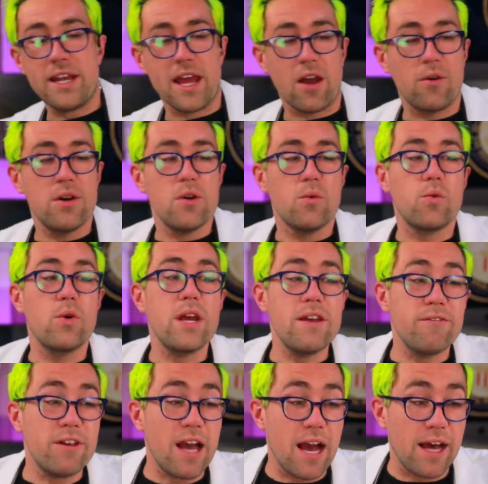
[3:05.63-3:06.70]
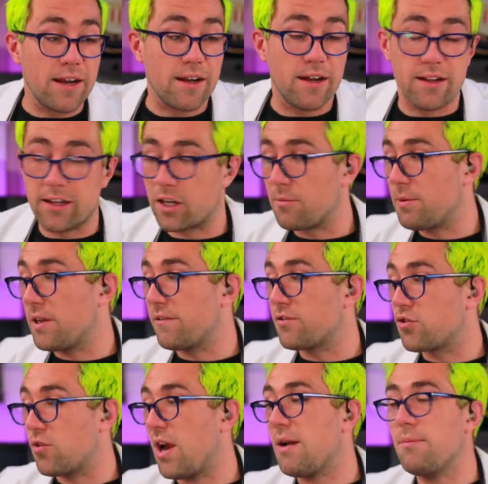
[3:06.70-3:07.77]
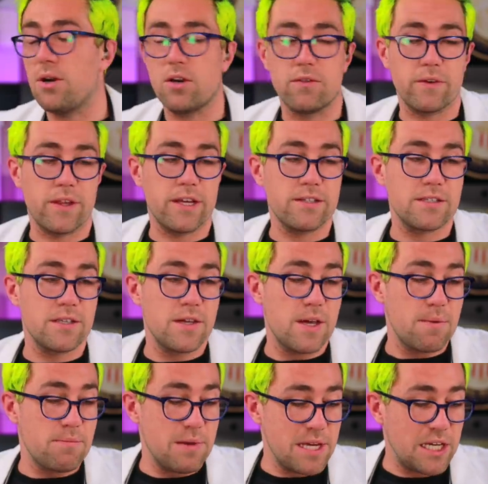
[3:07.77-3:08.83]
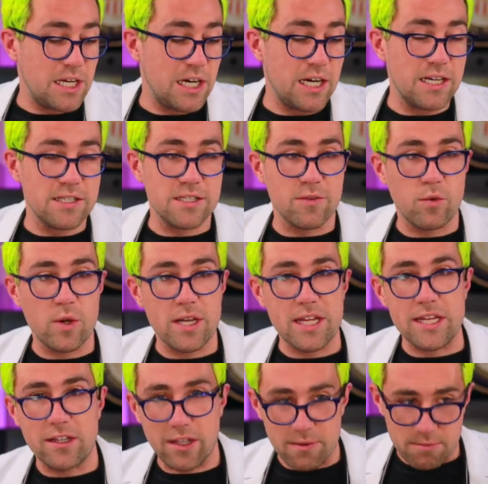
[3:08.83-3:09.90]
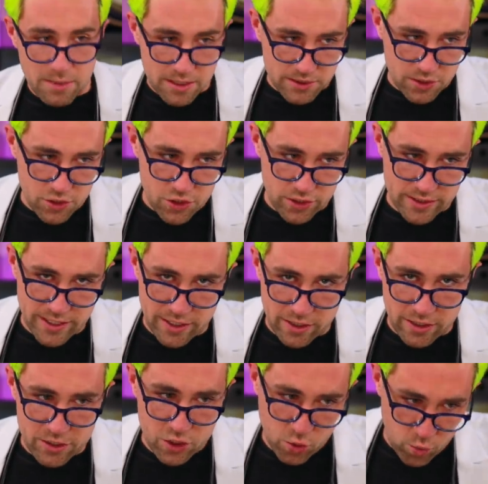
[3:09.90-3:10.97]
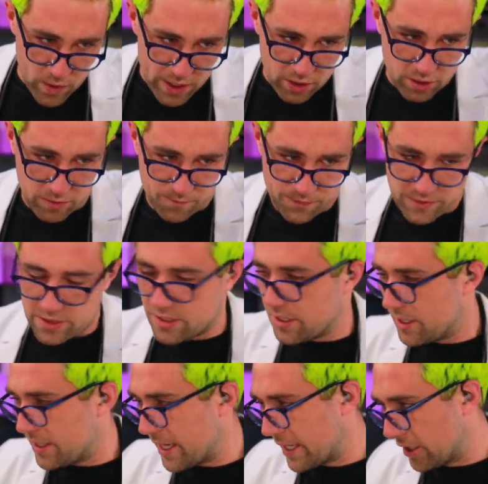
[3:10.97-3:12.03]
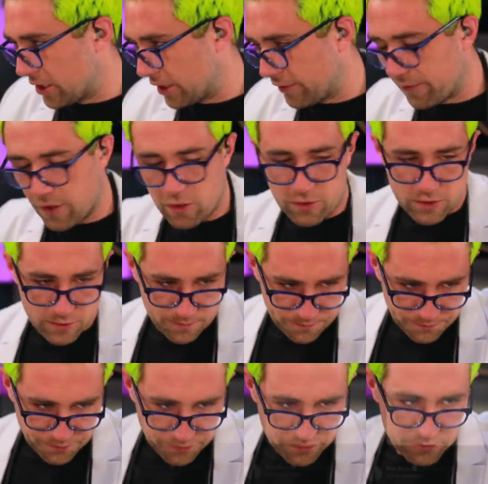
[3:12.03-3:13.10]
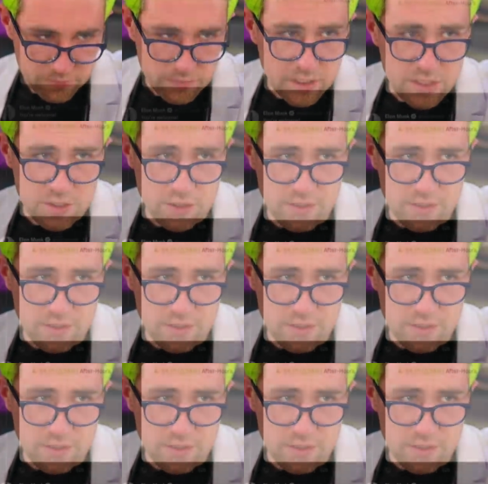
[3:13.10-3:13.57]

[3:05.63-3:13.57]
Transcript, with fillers: now, we've got a little bit of drama over this because of what Elon Musk just said on Twitter. Take a look, folks. So